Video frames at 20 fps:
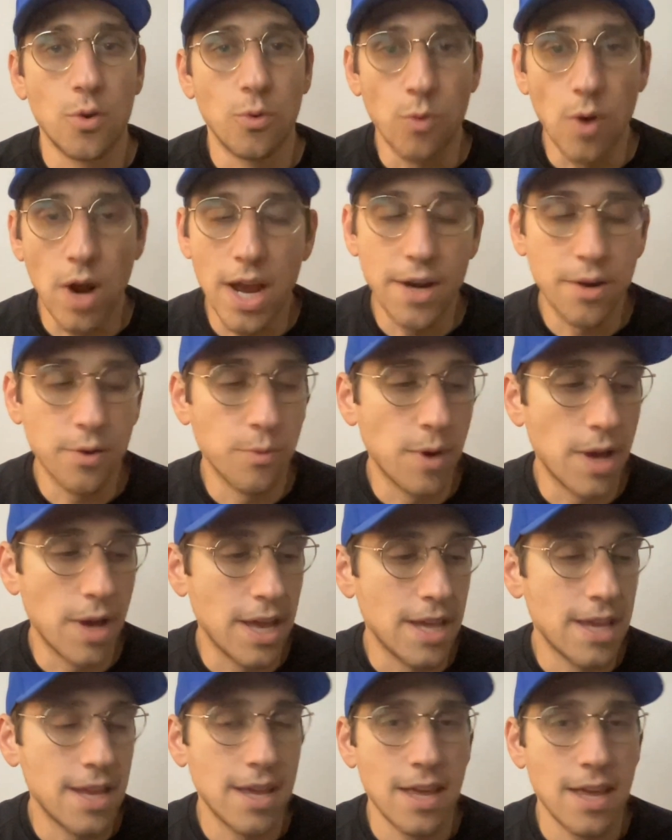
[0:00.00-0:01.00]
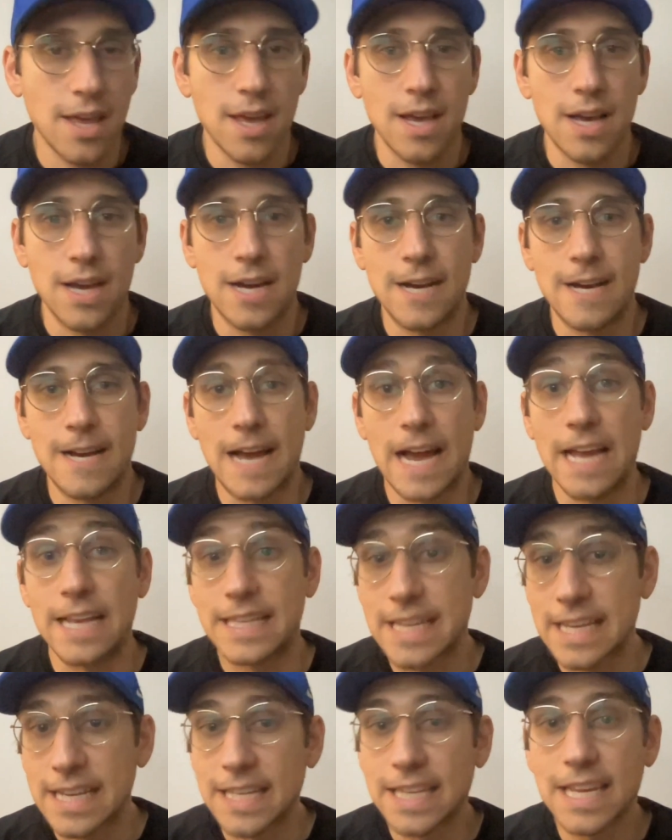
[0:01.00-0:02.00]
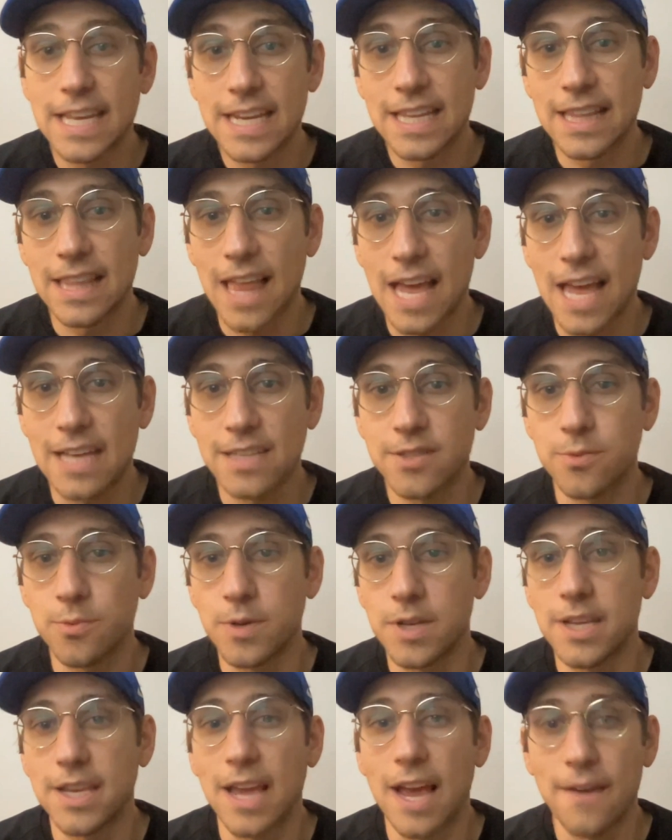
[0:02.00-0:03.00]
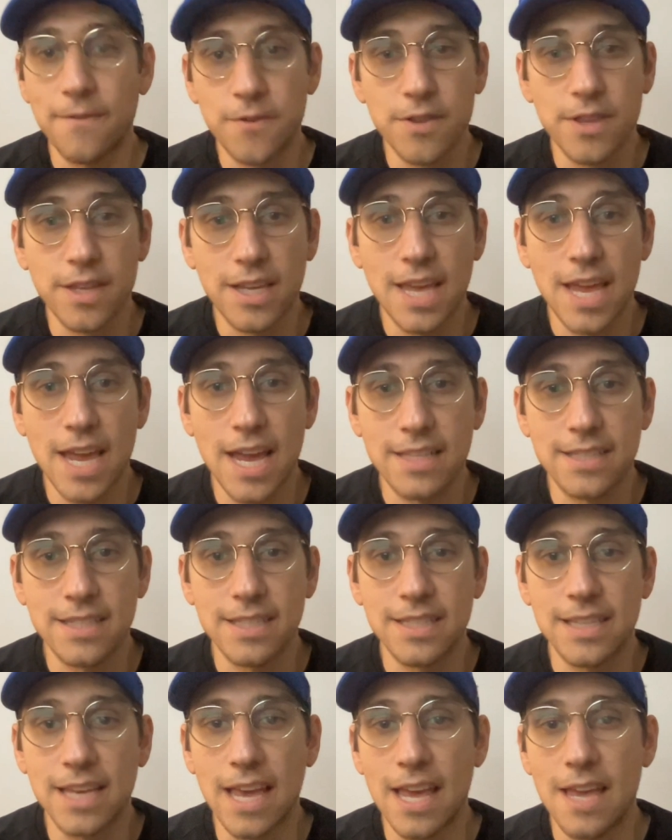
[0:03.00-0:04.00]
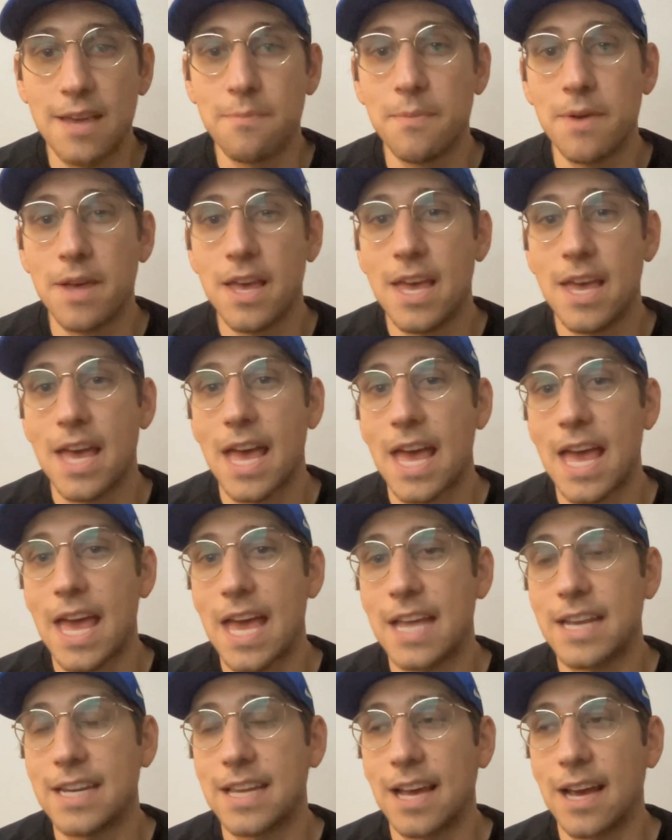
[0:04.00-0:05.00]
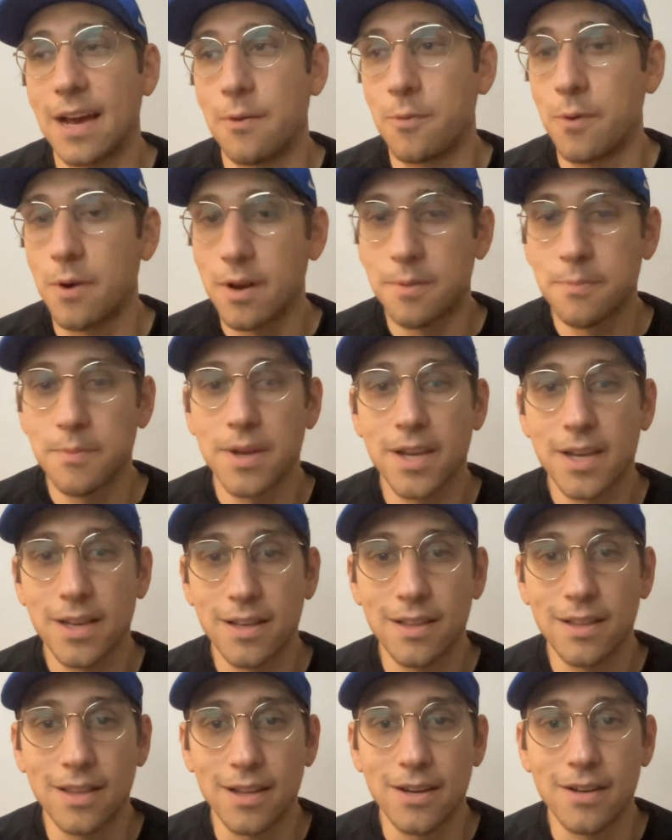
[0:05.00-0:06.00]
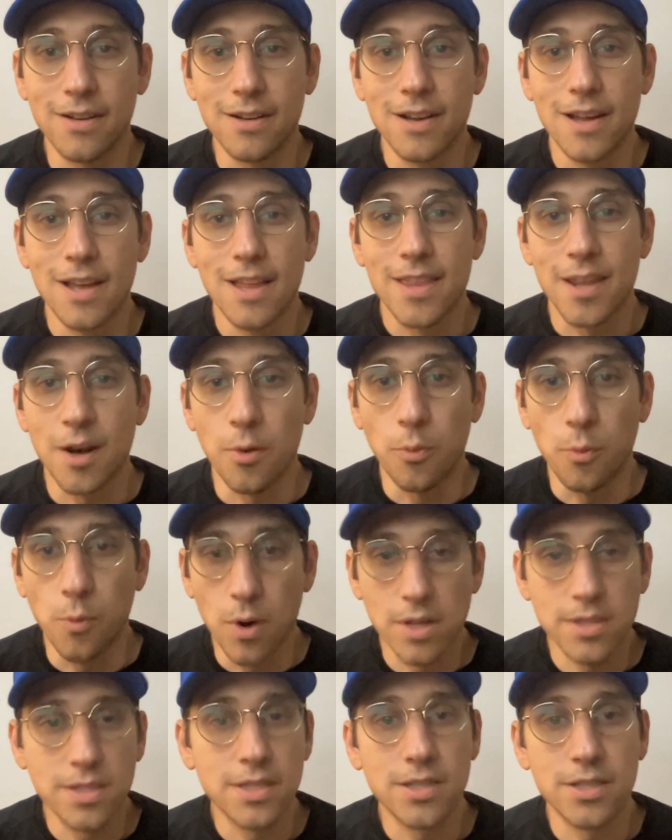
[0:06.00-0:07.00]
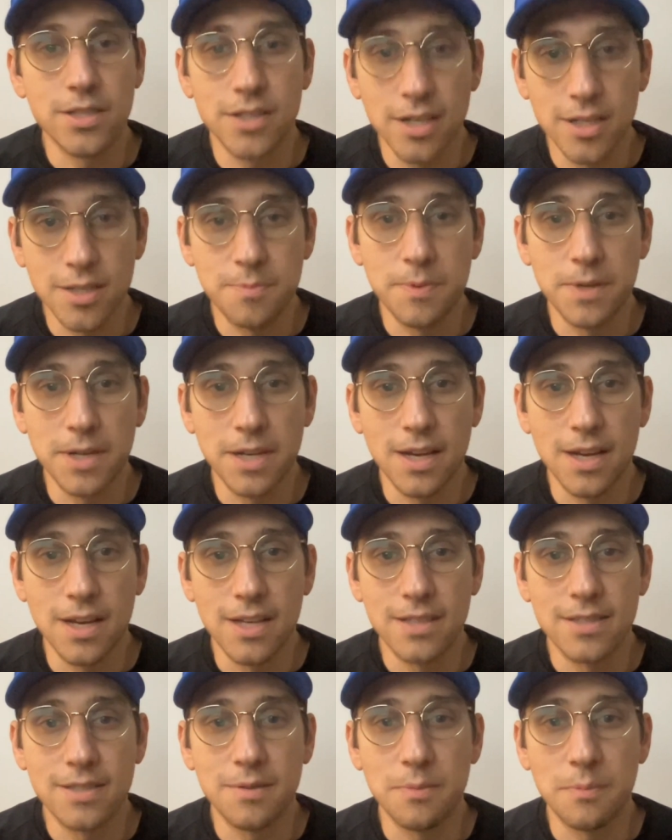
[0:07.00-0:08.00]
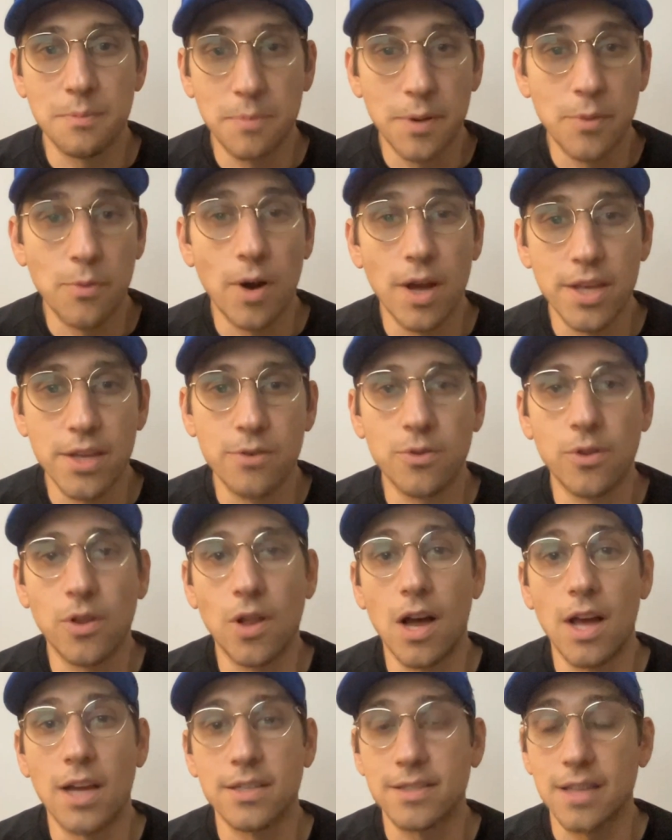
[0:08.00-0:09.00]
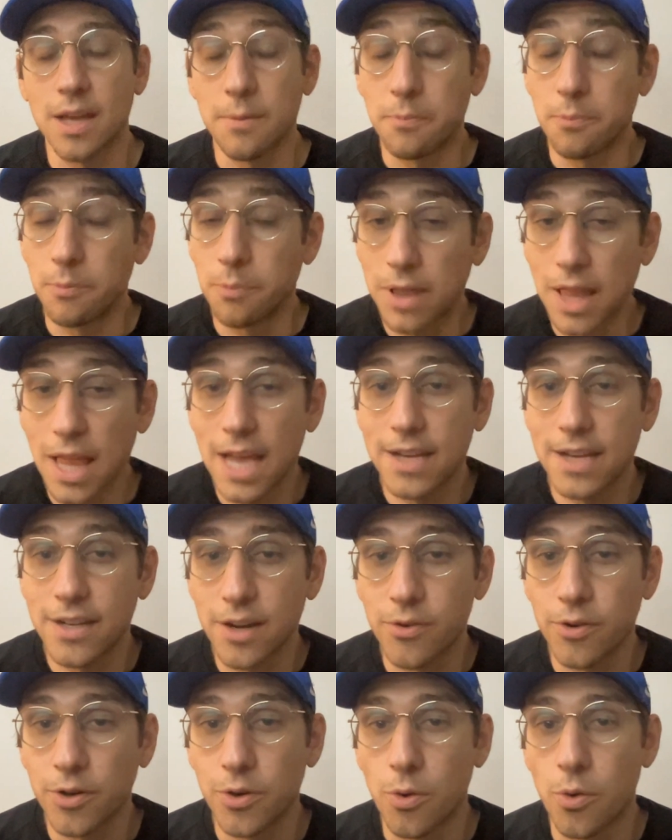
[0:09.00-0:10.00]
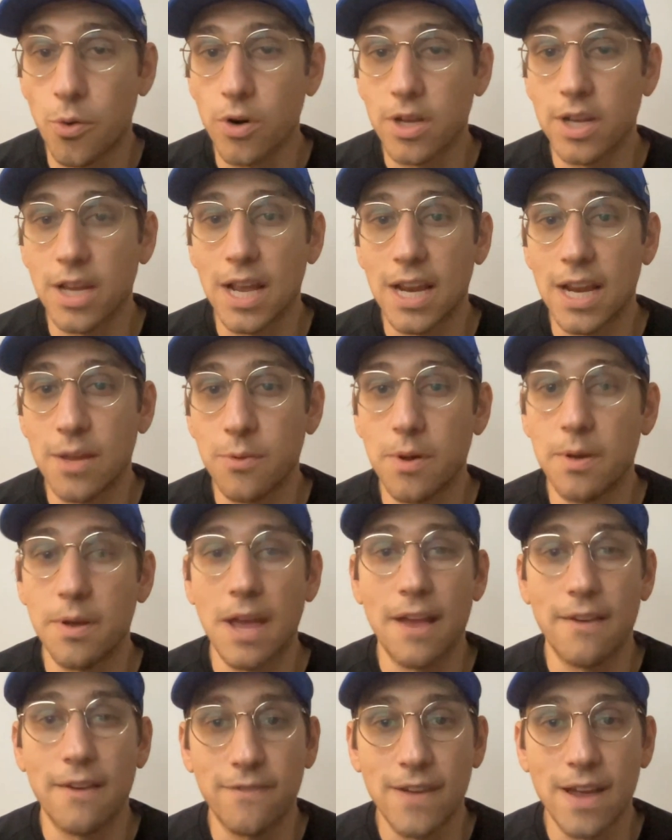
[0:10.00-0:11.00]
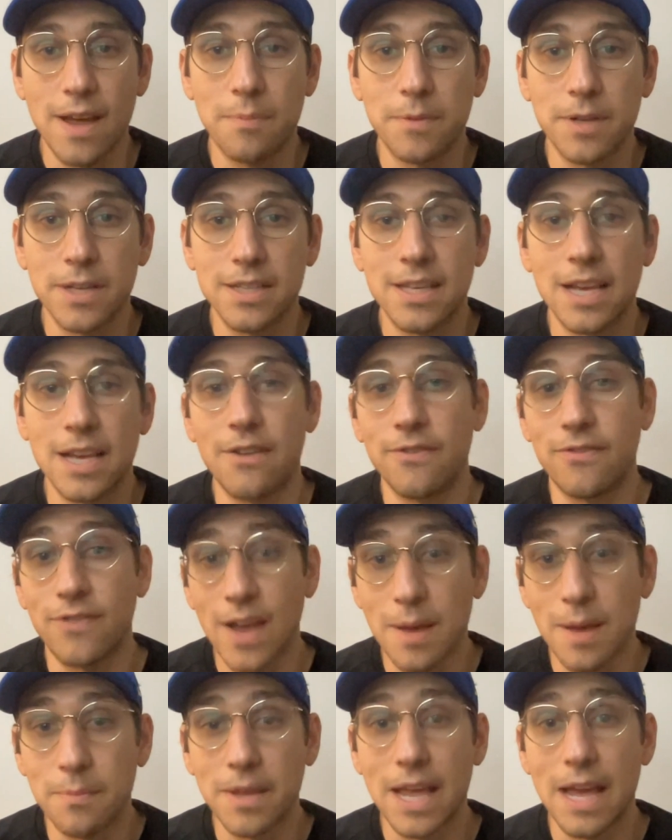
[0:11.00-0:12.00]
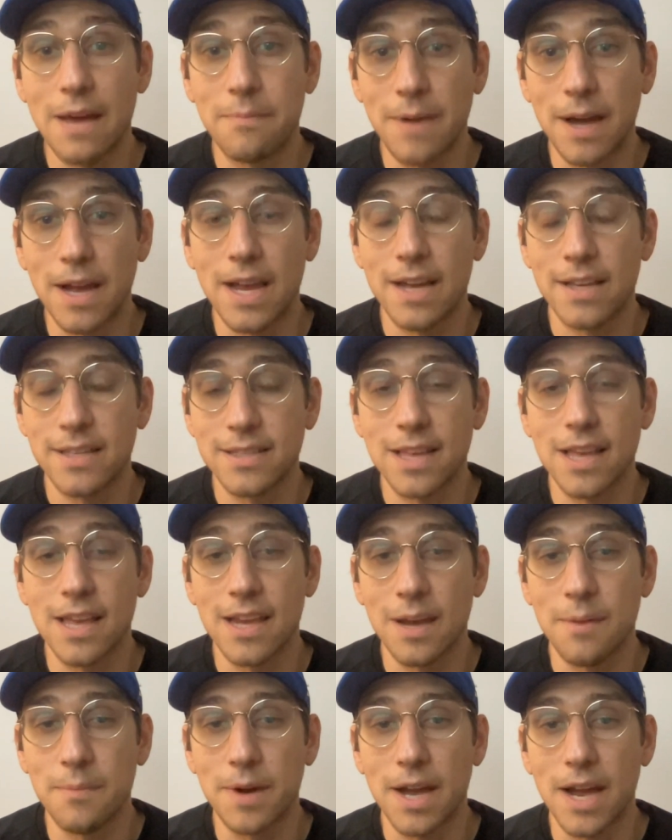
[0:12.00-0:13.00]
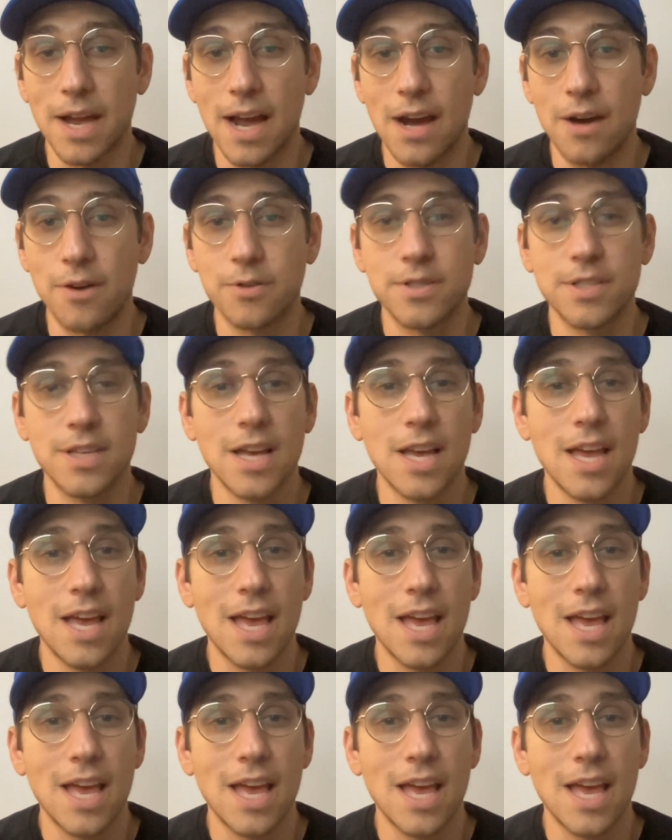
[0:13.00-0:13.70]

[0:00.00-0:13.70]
right away. I didn't get it last week after the Kansas game, and I want to make clear that it wasn't just because BYU lost. I planned on recording it anyway, had family in town, family at my staying at my house,